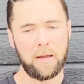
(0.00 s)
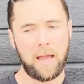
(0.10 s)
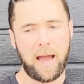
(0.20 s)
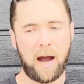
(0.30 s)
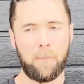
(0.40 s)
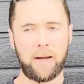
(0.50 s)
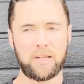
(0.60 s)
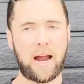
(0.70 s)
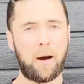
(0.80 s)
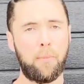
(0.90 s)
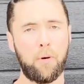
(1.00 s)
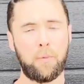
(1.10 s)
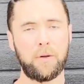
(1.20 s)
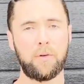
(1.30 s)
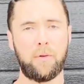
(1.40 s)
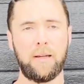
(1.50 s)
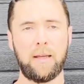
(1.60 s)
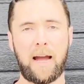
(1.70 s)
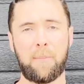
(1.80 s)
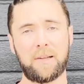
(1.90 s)
how much output we're doing
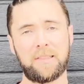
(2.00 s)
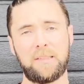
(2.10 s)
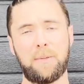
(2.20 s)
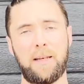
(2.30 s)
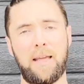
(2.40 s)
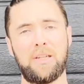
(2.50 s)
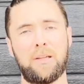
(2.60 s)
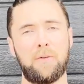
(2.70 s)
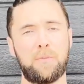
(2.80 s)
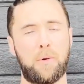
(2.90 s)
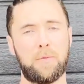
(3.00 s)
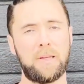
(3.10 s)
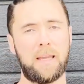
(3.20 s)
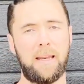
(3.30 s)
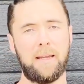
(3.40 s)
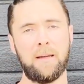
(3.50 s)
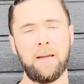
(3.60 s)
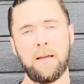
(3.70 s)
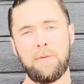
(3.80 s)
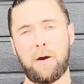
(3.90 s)
and how much stimulation those bones are getting,
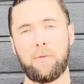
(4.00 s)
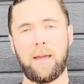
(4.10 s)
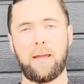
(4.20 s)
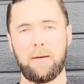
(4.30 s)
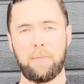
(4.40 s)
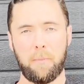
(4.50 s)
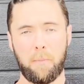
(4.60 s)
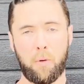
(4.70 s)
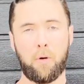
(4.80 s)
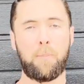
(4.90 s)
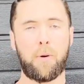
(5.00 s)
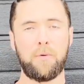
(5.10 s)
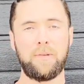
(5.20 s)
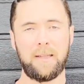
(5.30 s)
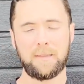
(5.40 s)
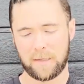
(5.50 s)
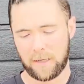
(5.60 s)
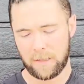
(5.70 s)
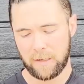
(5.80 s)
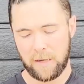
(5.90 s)
they'll get more bone
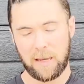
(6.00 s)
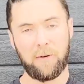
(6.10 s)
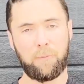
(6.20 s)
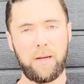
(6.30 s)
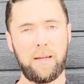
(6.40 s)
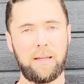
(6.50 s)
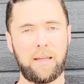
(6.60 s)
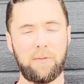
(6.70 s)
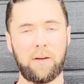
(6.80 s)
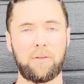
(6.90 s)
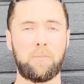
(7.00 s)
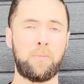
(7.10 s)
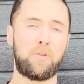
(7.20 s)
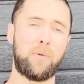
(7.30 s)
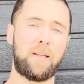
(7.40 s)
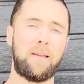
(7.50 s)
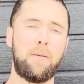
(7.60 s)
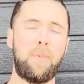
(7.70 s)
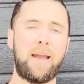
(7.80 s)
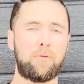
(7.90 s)
density if we give it direct
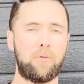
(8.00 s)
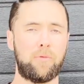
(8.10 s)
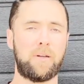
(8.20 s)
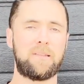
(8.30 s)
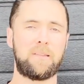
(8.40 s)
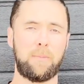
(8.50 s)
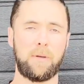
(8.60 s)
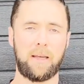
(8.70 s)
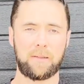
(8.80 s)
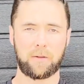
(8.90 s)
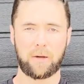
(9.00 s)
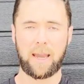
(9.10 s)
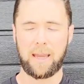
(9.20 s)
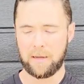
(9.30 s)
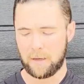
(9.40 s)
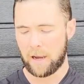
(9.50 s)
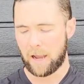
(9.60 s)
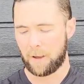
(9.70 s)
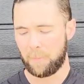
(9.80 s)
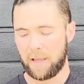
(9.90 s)
impact or direct stimulus, okay?
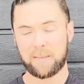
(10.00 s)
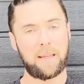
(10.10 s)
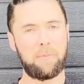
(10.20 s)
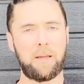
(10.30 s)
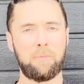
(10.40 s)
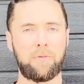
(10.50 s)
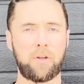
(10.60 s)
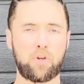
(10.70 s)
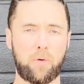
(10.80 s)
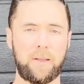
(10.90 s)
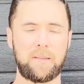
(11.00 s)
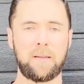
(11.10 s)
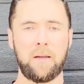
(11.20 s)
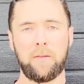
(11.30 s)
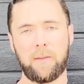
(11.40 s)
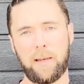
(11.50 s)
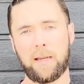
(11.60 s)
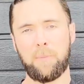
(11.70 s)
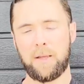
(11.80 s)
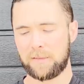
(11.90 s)
And same thing with the joints, the
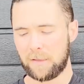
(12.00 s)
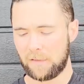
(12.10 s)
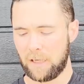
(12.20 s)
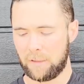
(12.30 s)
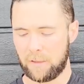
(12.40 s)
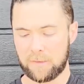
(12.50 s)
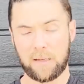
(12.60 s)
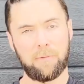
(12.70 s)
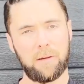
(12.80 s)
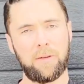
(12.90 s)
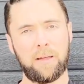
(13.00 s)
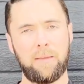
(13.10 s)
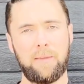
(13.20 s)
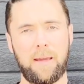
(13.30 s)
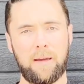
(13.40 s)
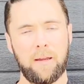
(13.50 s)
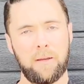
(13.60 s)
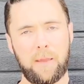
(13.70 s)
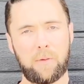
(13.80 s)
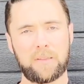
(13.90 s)
ligaments, the tendons, everything in there,
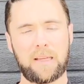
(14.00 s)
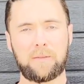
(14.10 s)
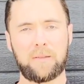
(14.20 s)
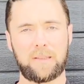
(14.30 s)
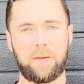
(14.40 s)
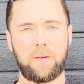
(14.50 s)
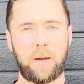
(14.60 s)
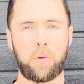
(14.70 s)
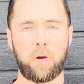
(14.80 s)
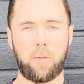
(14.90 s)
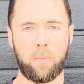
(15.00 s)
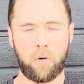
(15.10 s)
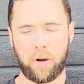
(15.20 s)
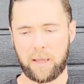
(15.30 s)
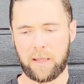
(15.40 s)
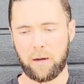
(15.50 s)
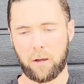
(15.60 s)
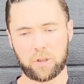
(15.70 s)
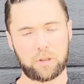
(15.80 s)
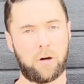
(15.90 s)
they will start to stiffen up a lot more and get a
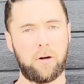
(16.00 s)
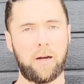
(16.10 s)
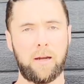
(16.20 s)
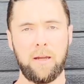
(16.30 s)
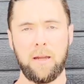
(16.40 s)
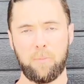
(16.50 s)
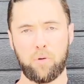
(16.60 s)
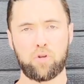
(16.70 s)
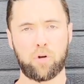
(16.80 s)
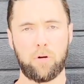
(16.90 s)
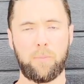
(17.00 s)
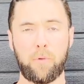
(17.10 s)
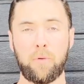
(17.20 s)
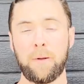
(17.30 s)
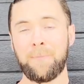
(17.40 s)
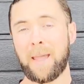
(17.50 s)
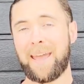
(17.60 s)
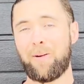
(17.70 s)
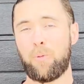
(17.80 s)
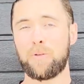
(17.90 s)
lot stronger, more durable.
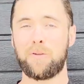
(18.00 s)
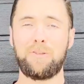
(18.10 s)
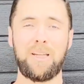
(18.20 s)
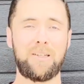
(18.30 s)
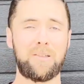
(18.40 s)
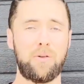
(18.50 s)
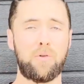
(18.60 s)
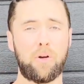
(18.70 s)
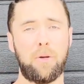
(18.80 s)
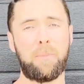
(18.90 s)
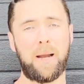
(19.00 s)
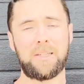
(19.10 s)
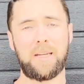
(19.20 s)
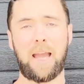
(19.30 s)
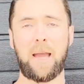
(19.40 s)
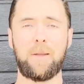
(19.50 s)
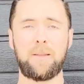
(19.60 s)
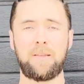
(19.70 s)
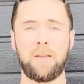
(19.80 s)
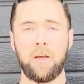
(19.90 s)
And it also teaches you good punching
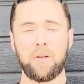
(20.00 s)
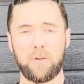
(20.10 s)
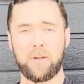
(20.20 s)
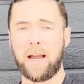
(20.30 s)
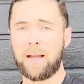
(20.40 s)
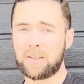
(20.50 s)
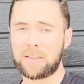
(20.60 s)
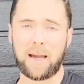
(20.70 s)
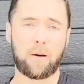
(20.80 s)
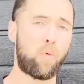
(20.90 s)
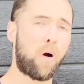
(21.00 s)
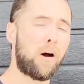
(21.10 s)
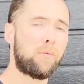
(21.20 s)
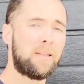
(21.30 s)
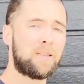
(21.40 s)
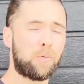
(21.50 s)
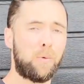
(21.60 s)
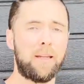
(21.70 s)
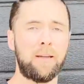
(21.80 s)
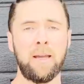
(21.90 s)
habits. So you can't just like wildly
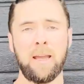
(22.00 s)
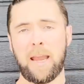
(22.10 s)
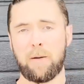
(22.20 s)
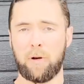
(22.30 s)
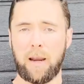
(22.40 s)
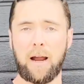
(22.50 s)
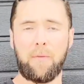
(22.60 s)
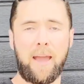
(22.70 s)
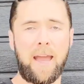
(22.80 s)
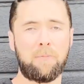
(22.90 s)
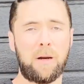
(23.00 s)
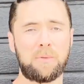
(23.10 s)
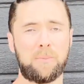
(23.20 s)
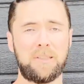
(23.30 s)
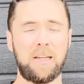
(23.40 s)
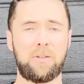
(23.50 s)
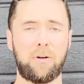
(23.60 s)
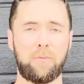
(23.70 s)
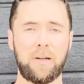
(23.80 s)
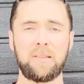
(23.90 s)
swing and rely on the hand wraps to protect
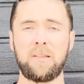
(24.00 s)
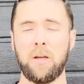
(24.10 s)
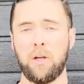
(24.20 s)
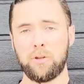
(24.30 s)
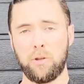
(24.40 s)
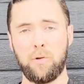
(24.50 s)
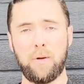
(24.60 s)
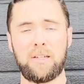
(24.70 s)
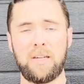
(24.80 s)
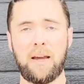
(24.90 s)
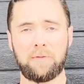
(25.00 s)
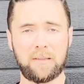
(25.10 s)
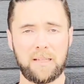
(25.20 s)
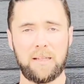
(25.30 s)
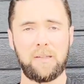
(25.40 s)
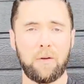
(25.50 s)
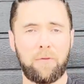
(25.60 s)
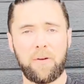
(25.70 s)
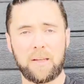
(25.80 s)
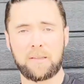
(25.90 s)
your wrist. You do actually have to tense your
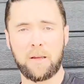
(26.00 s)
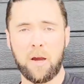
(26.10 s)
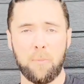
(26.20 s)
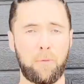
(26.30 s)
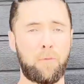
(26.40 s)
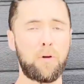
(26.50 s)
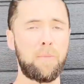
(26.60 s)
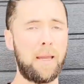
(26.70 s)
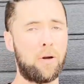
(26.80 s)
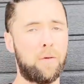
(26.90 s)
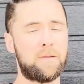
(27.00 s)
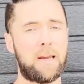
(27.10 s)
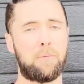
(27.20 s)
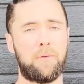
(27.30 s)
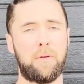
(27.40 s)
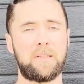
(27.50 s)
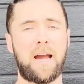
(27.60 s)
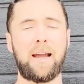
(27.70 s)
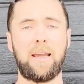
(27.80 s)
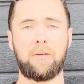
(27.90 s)
fist before you make contact with your
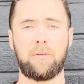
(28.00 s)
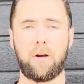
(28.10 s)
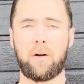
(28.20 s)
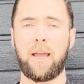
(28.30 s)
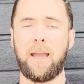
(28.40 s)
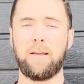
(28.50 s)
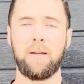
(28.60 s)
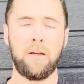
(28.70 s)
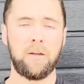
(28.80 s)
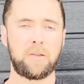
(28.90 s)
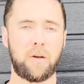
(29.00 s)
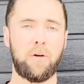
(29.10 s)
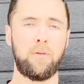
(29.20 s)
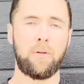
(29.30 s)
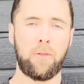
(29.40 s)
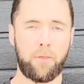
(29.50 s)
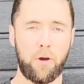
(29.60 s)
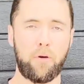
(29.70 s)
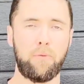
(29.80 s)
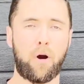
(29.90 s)
target, okay? So
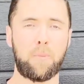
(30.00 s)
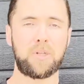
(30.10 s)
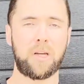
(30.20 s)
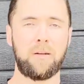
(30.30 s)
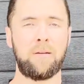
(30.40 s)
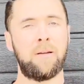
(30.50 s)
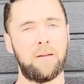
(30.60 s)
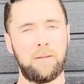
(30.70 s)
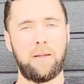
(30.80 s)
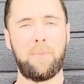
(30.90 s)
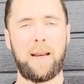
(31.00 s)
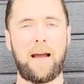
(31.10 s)
third option, a little bit